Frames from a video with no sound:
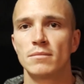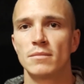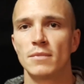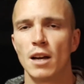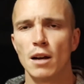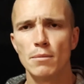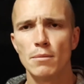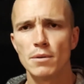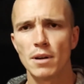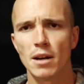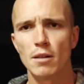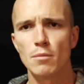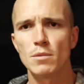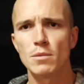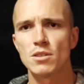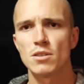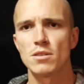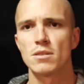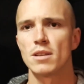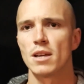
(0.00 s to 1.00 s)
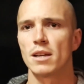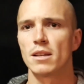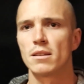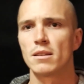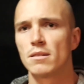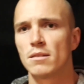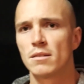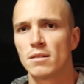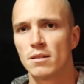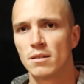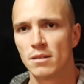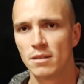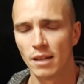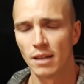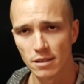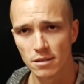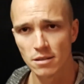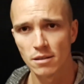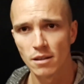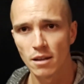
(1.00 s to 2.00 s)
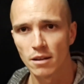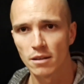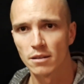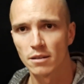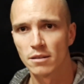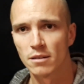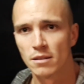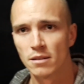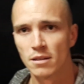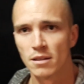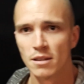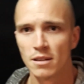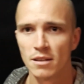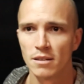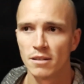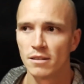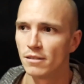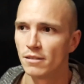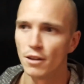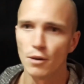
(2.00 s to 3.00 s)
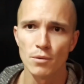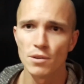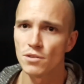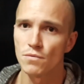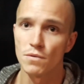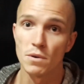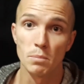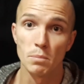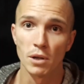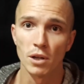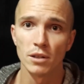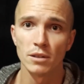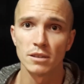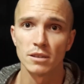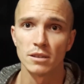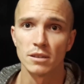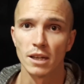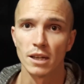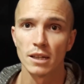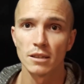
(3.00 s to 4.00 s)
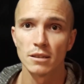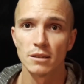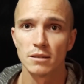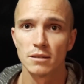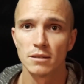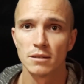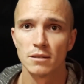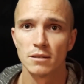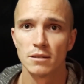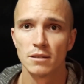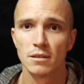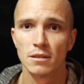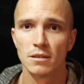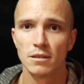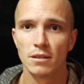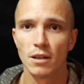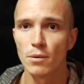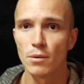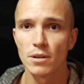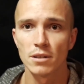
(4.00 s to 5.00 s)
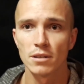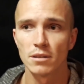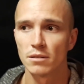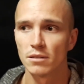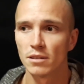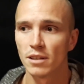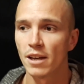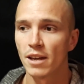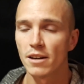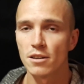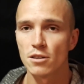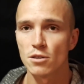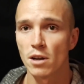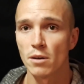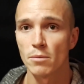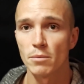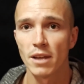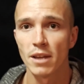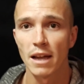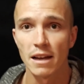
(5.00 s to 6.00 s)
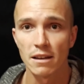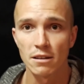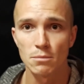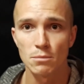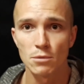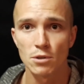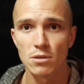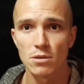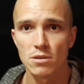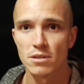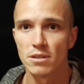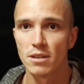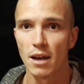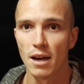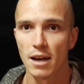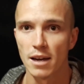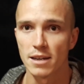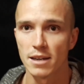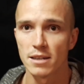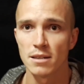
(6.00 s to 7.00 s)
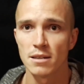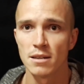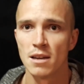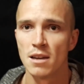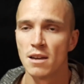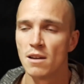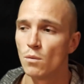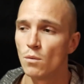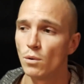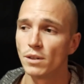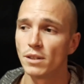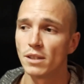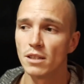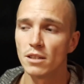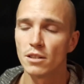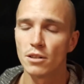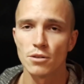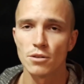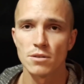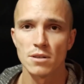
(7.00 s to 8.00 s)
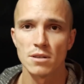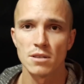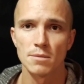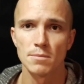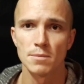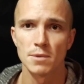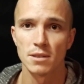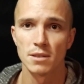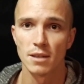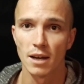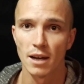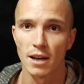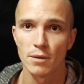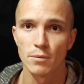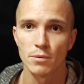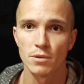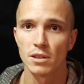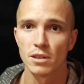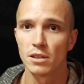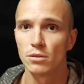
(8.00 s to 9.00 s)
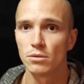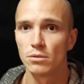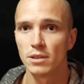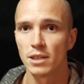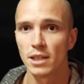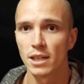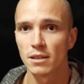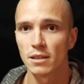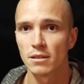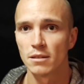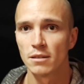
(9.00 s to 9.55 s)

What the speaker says: How much is that? That's a lot. No one's replanting that. No one cares how many animals die, what ecosystems die when they do that.